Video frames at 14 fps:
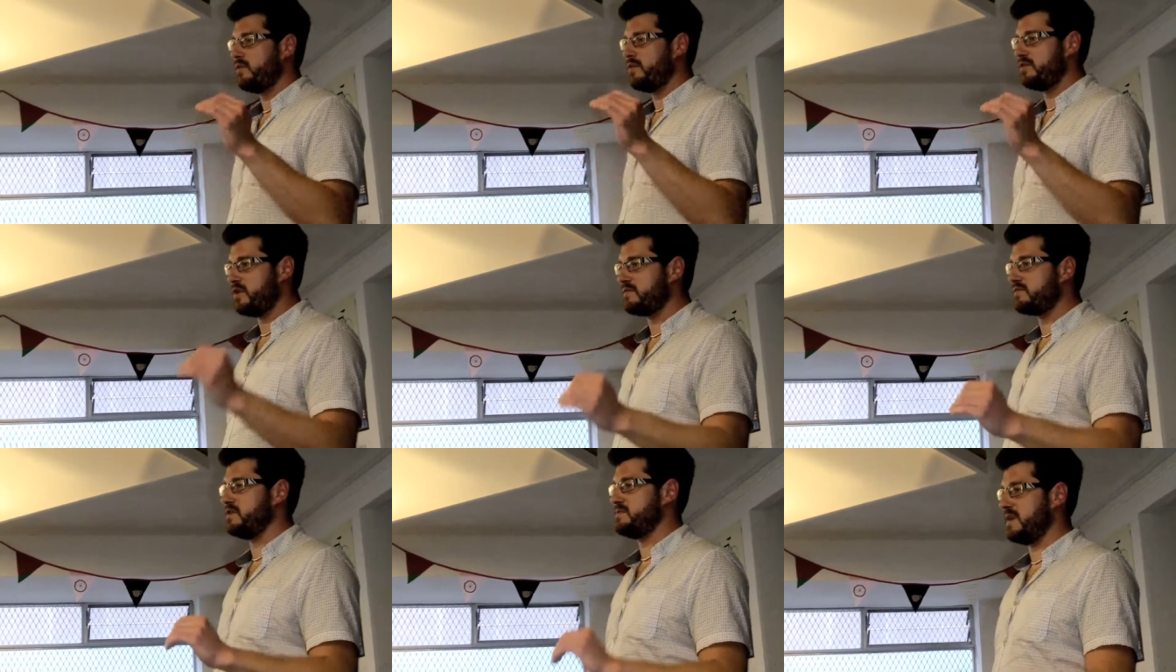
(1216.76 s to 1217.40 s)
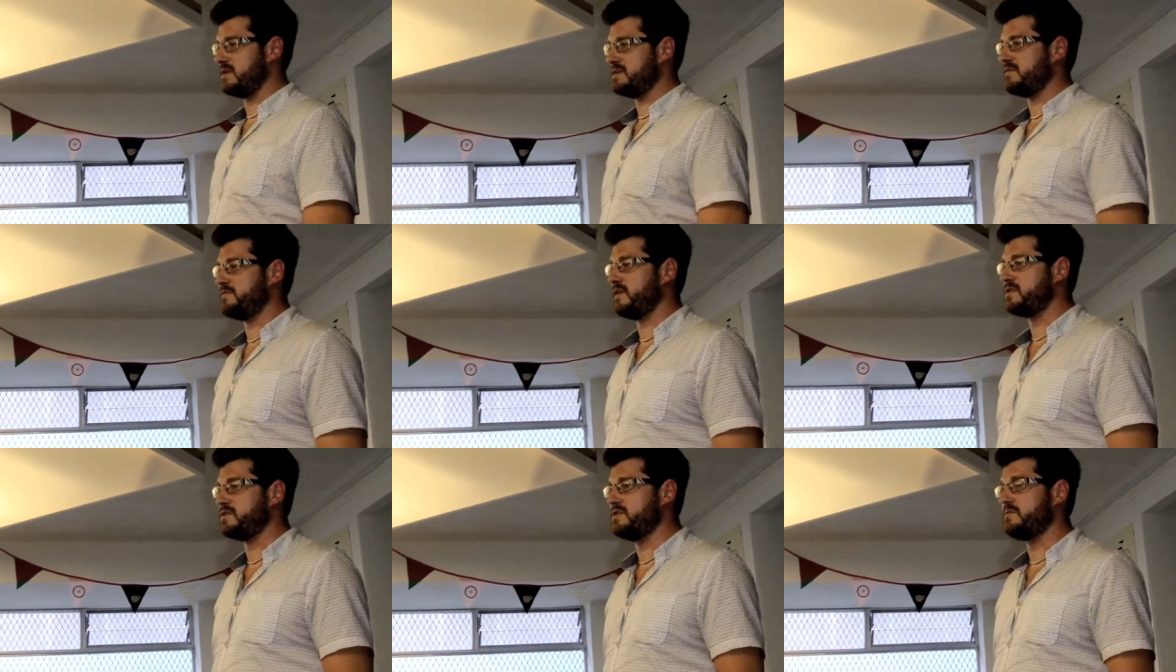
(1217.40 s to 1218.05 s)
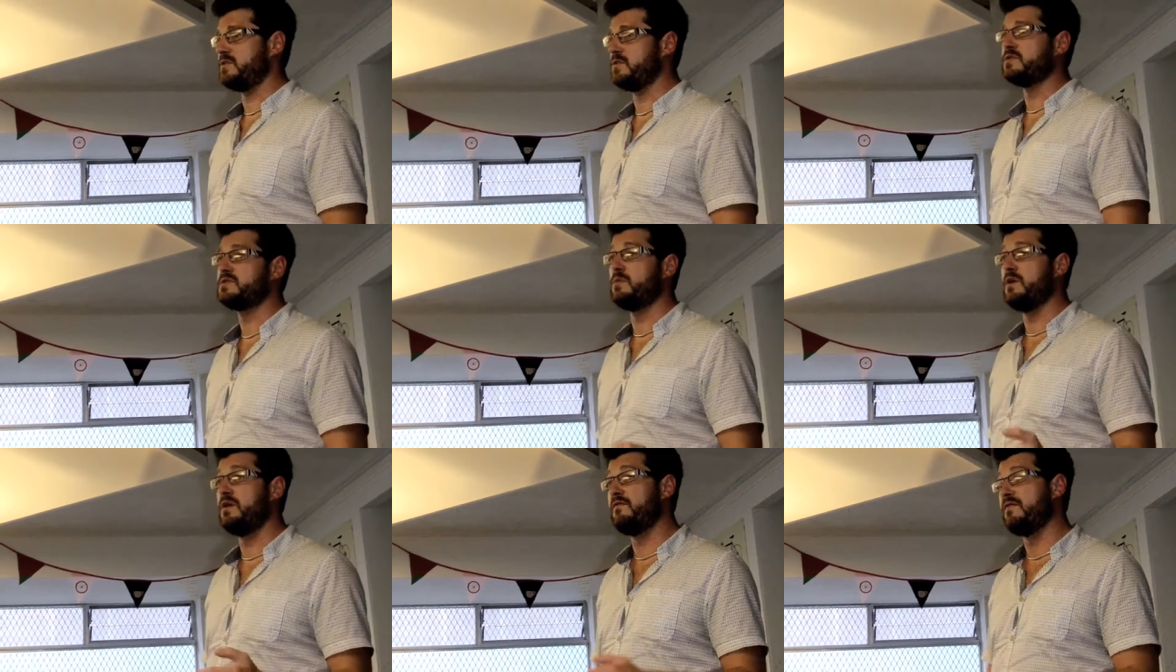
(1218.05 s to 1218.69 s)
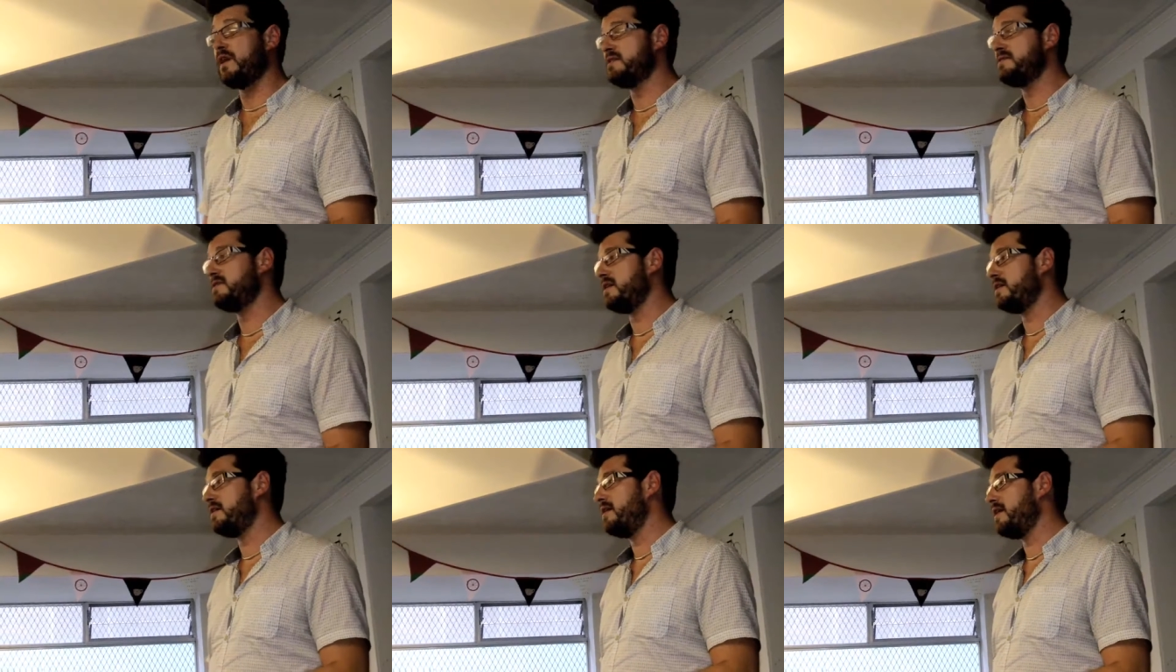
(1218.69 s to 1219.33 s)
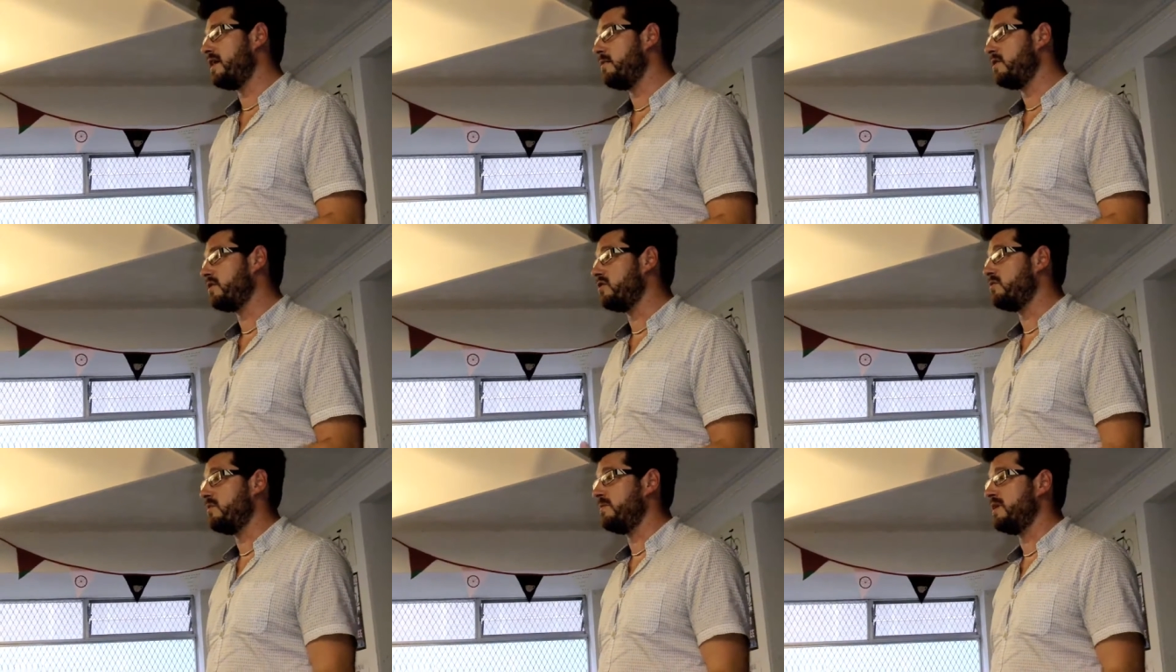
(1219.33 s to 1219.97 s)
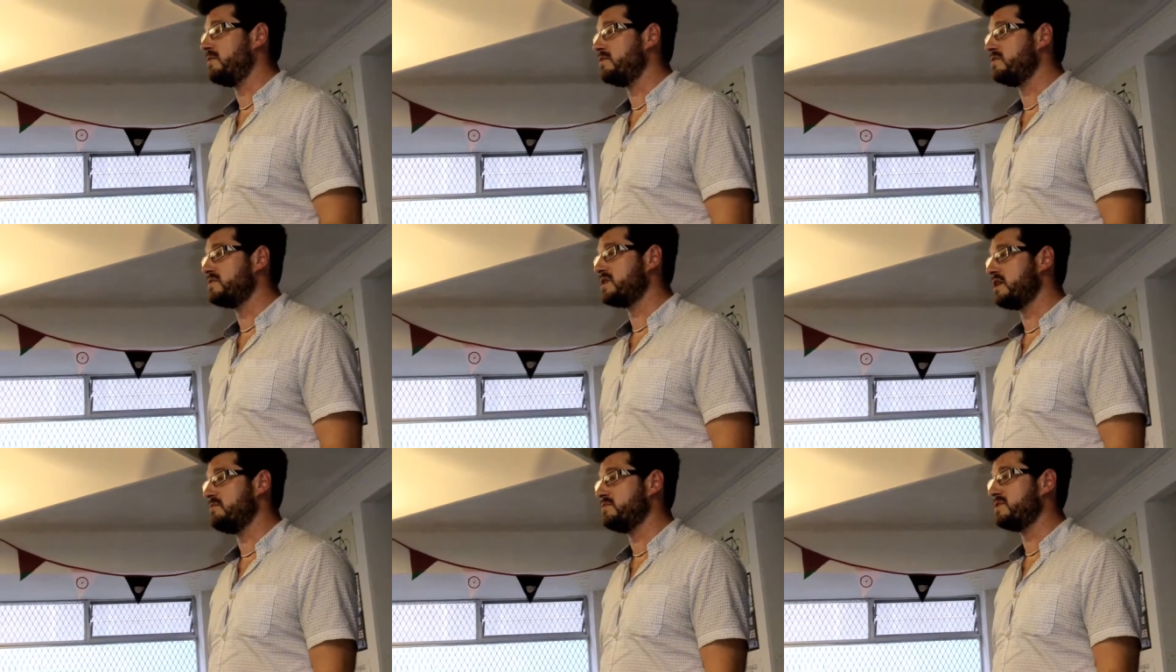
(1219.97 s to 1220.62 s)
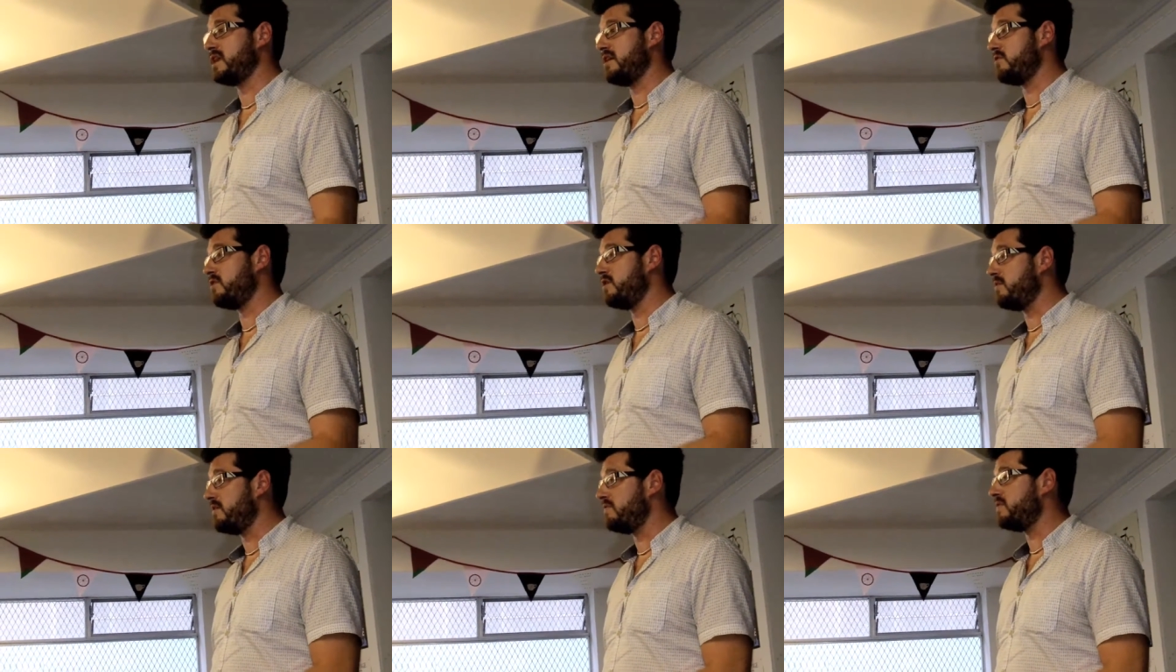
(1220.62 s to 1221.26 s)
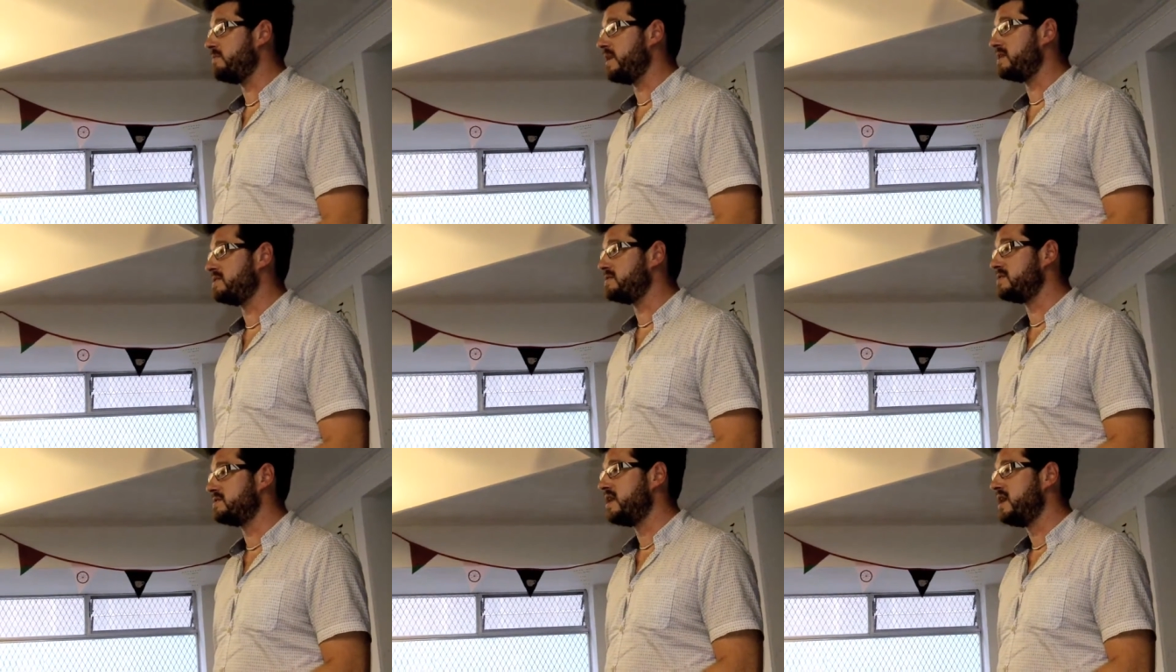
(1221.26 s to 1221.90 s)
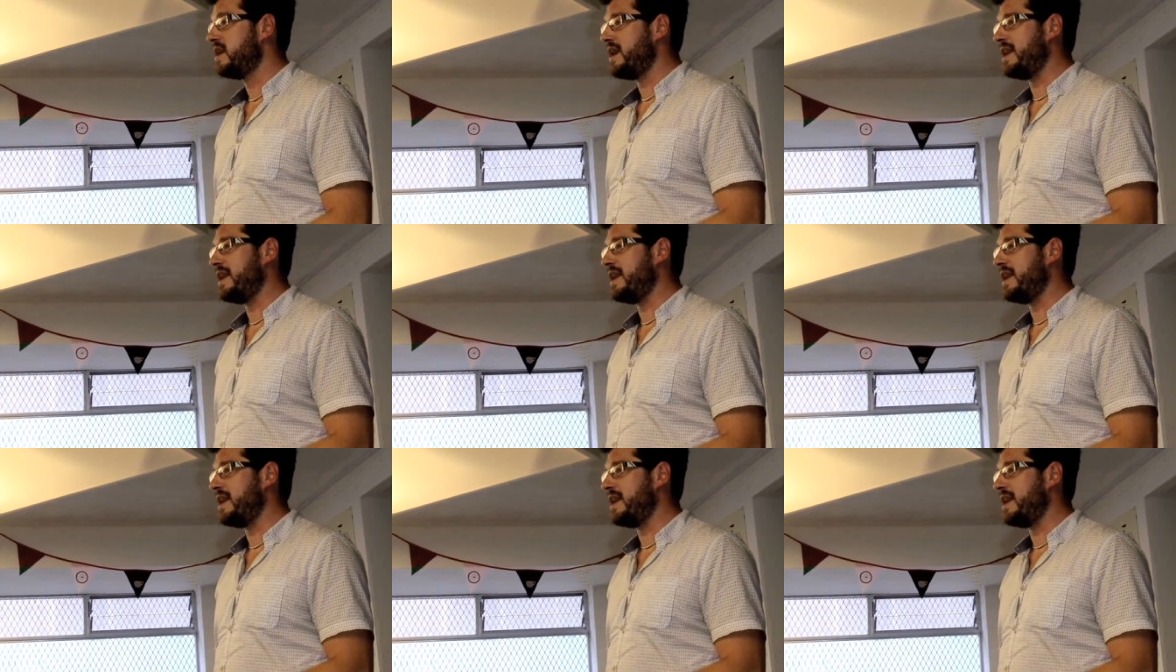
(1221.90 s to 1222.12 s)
we're doing those basic functions, but also we're inviting a group of people to come together on a monthly basis